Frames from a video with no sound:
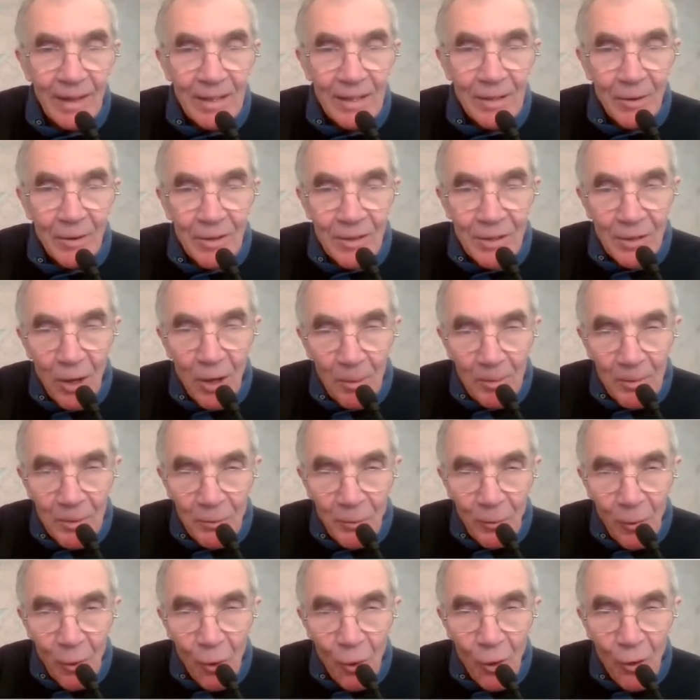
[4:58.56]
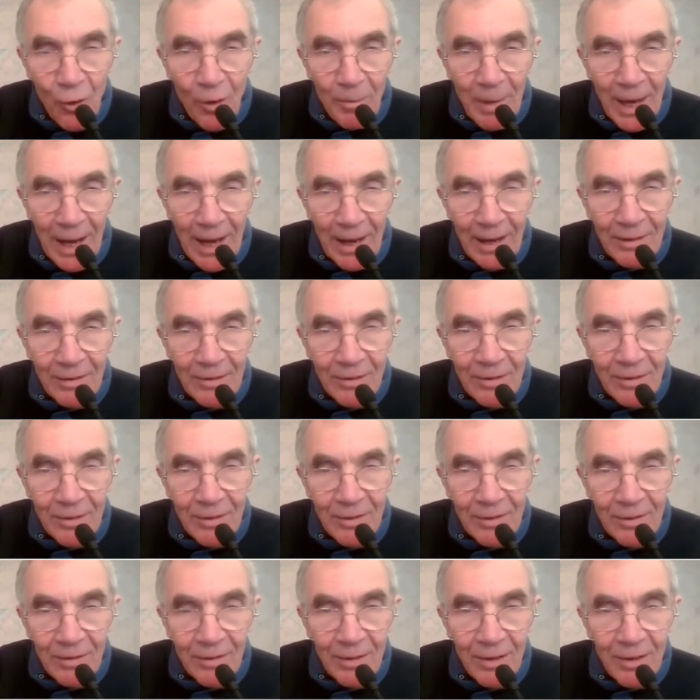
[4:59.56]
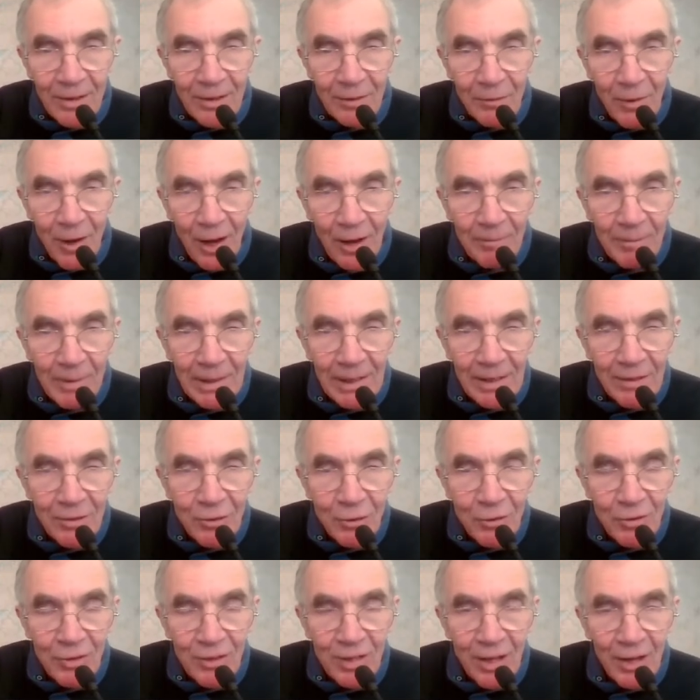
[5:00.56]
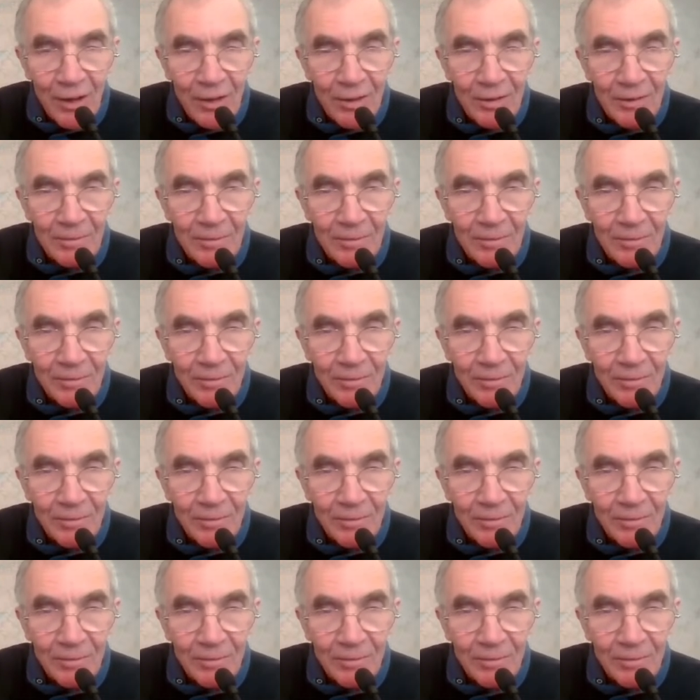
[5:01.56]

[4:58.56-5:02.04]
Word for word: So it stops for about 35 minutes or so.